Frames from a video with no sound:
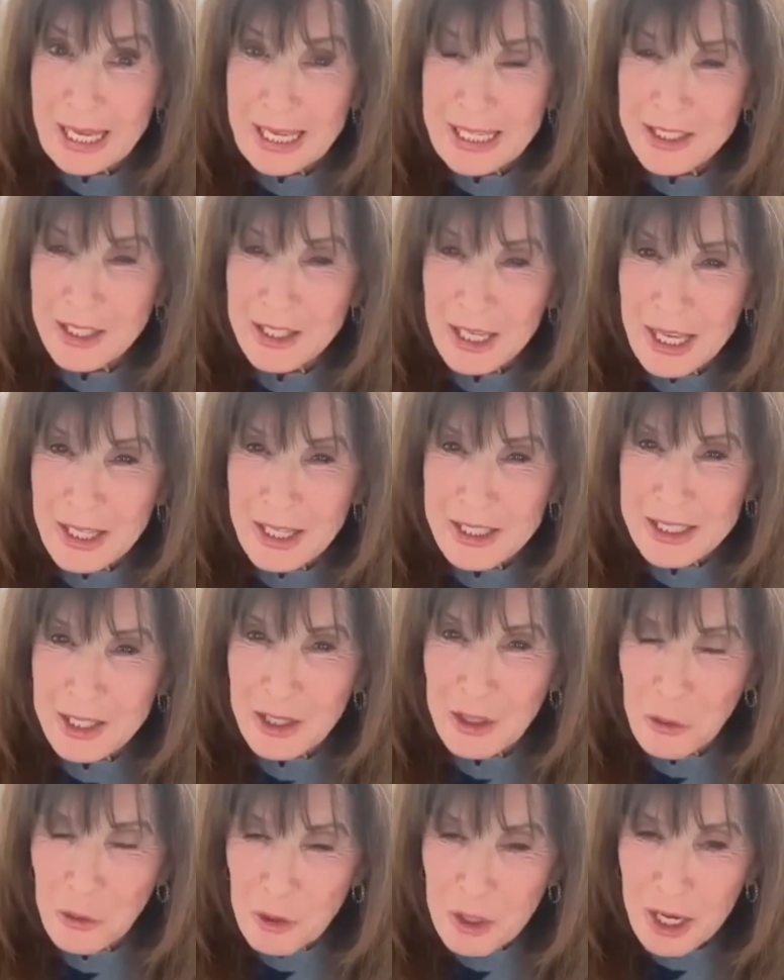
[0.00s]

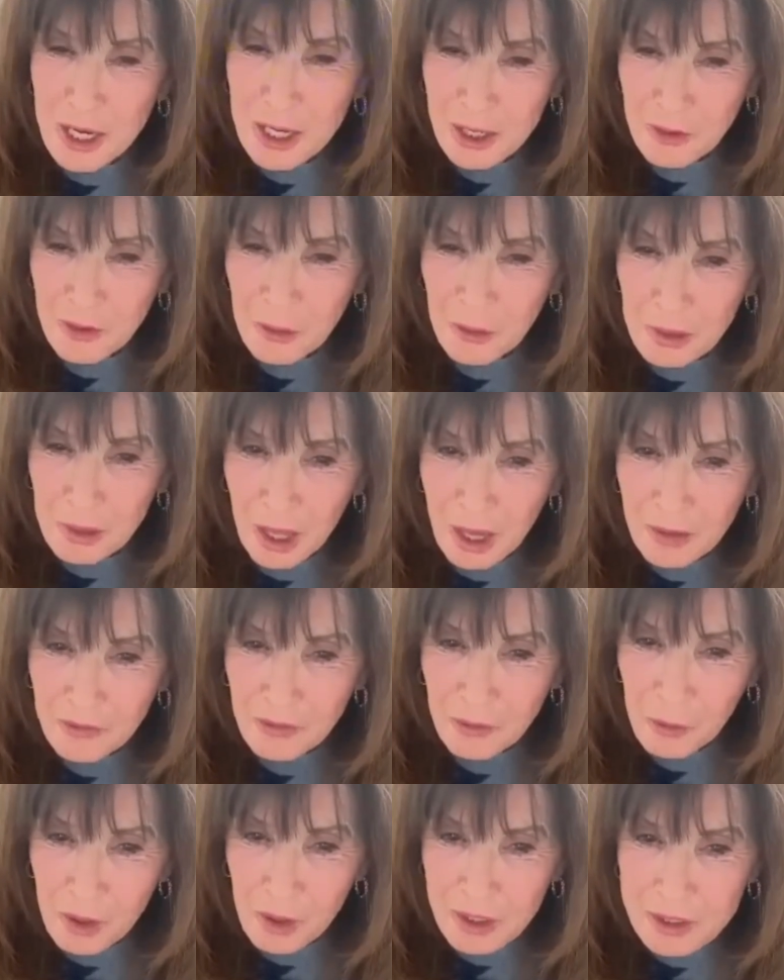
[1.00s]
It's the new kid on the
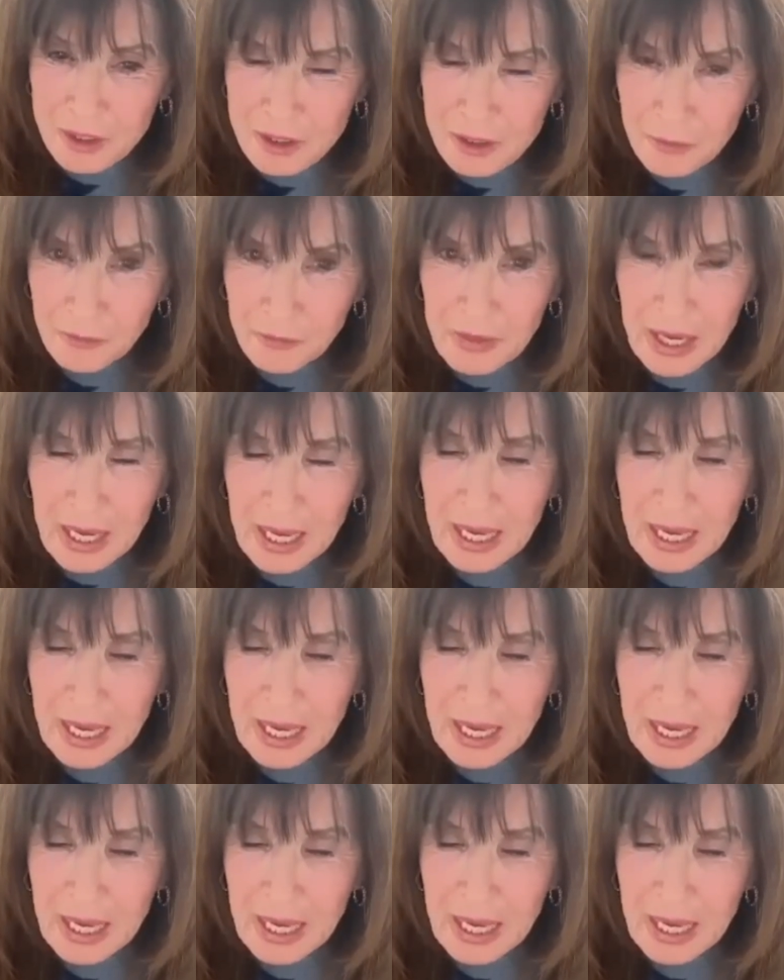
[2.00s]
block for us.